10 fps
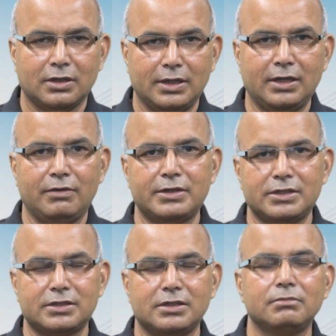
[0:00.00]
In our
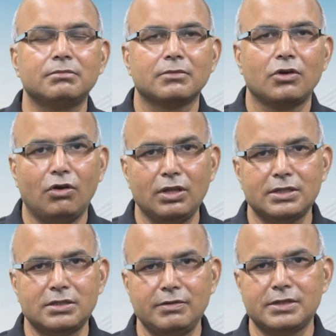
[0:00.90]
system, all the
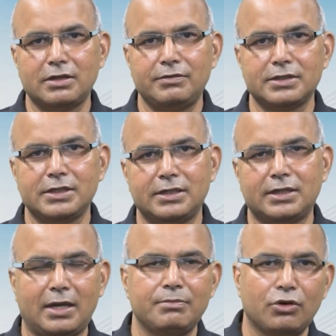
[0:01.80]
civil servants get
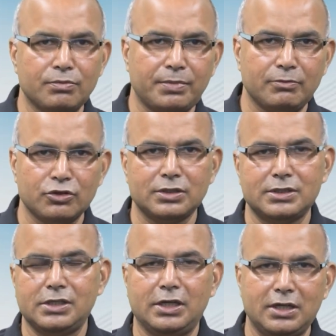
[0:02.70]
time-bound promotion,
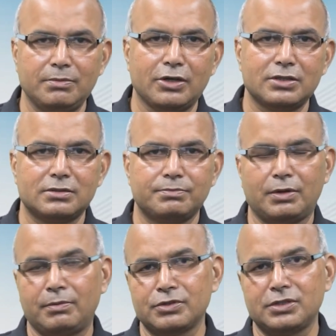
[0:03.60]
seniority-based
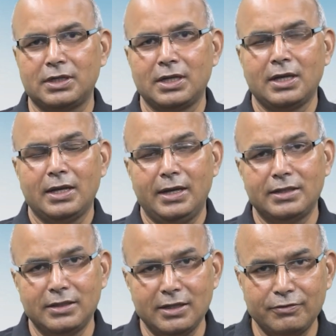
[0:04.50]
promotion,
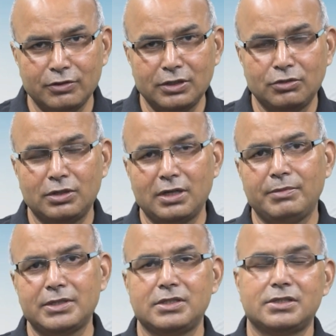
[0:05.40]
and therefore they don't have
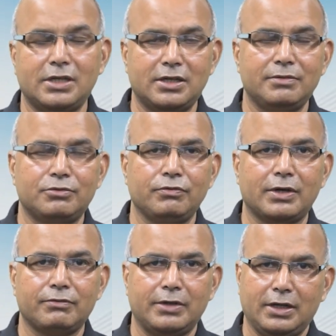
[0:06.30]
much incentive to
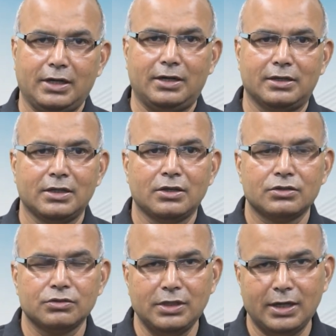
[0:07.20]
work very hard.
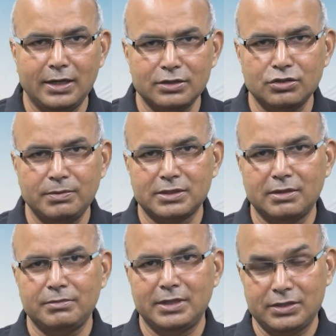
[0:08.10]
So there has to be
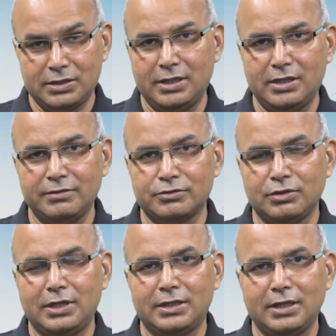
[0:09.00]
some incentive so
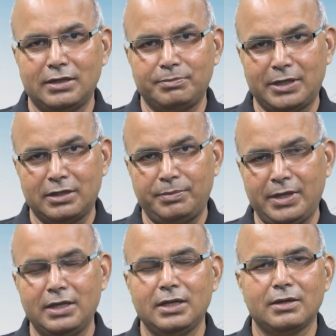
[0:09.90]
that they get better
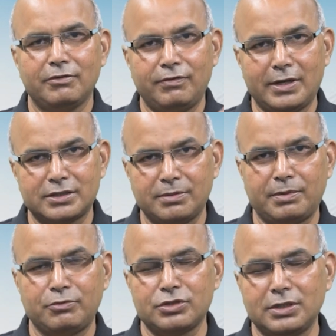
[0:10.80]
pay, faster
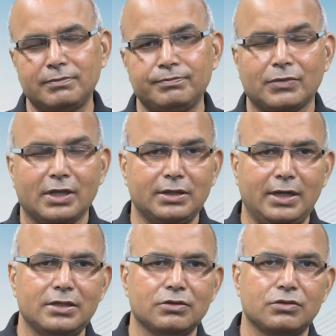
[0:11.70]
promotion.
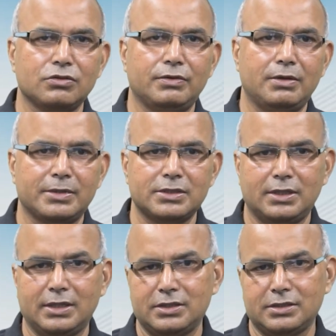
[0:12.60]
That is also very much
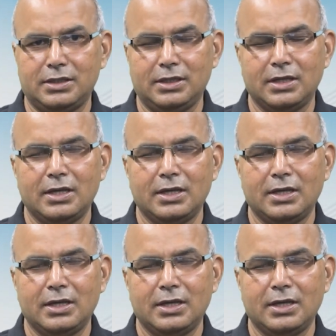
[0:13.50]
necessary.